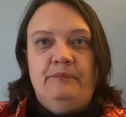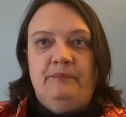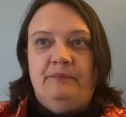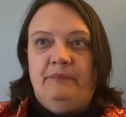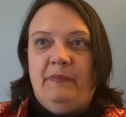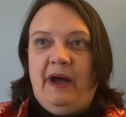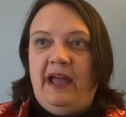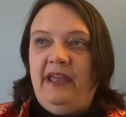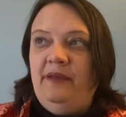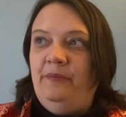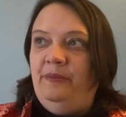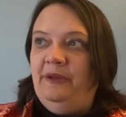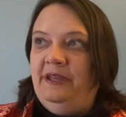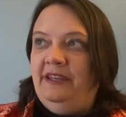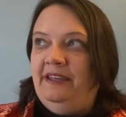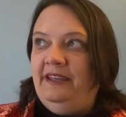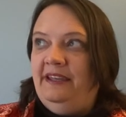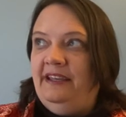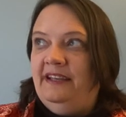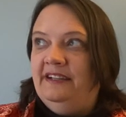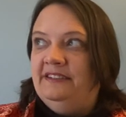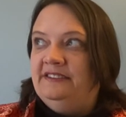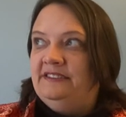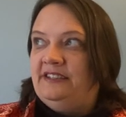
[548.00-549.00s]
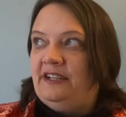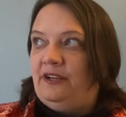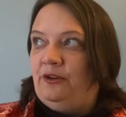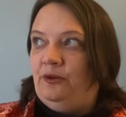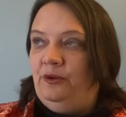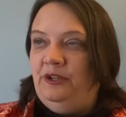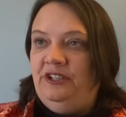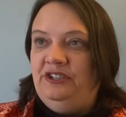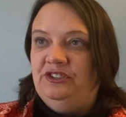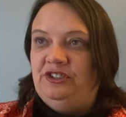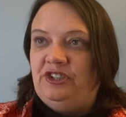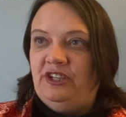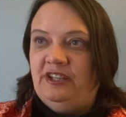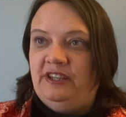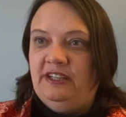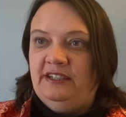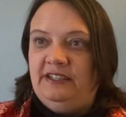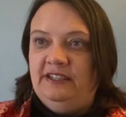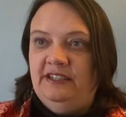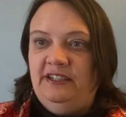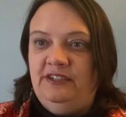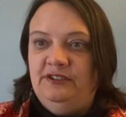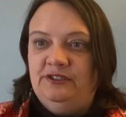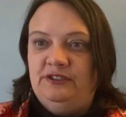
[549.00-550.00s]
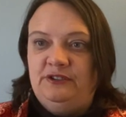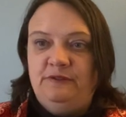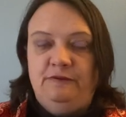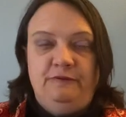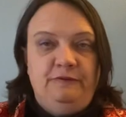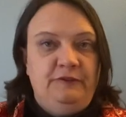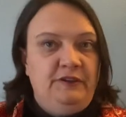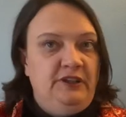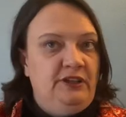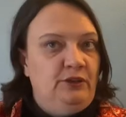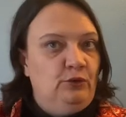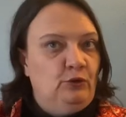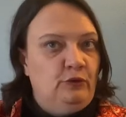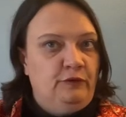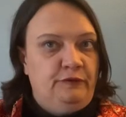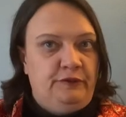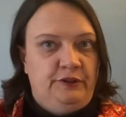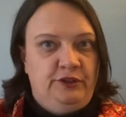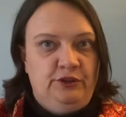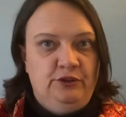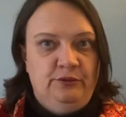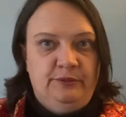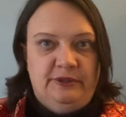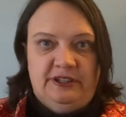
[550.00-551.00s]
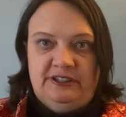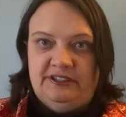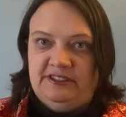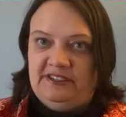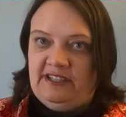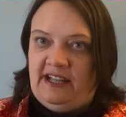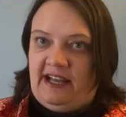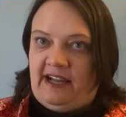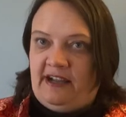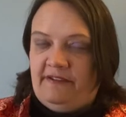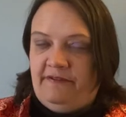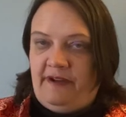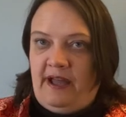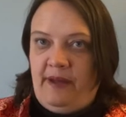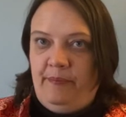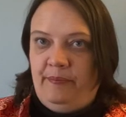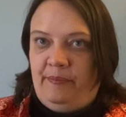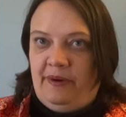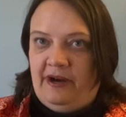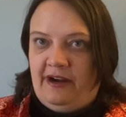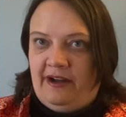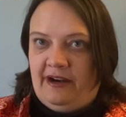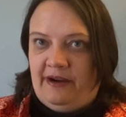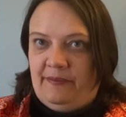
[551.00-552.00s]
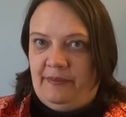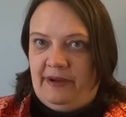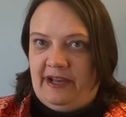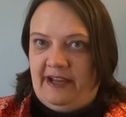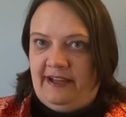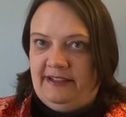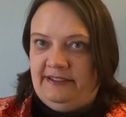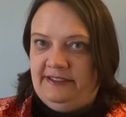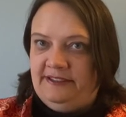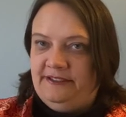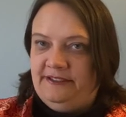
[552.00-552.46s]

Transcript: Maybe it's a creature that needs to feed off humans, like a vampire bat.